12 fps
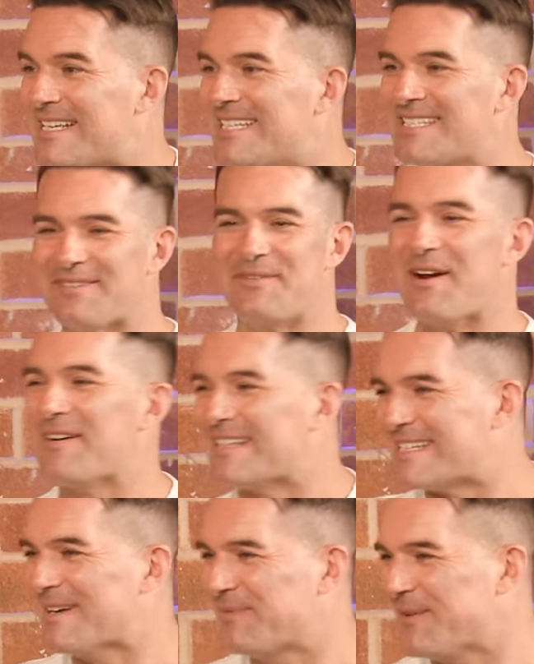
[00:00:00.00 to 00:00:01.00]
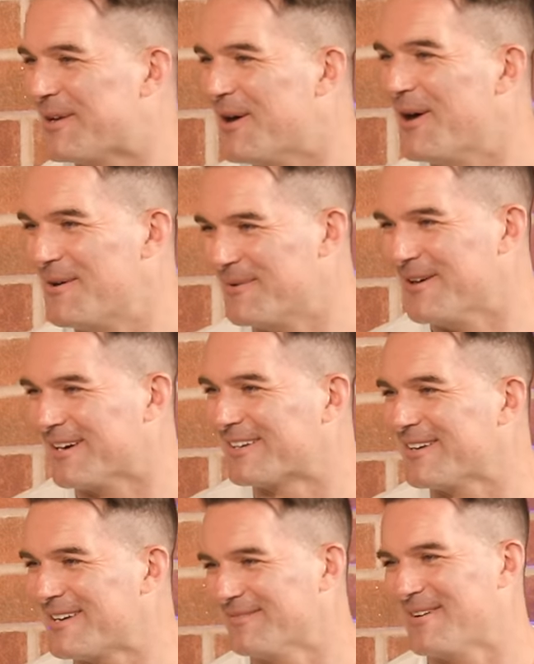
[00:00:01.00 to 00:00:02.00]
This is a very different hot water
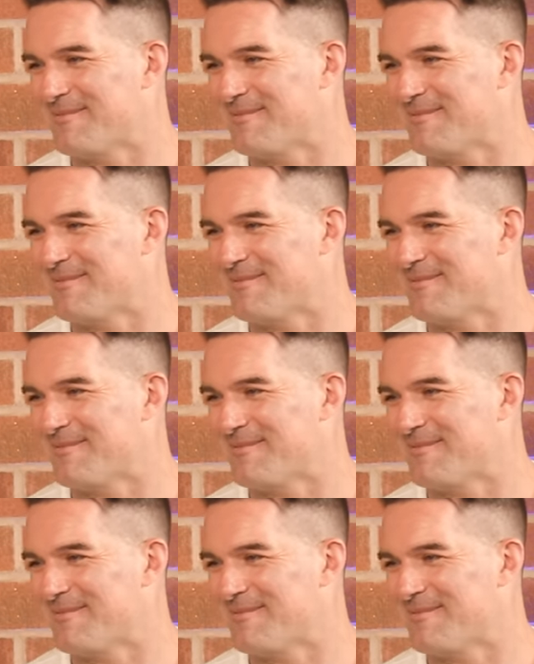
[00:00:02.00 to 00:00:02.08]
green room.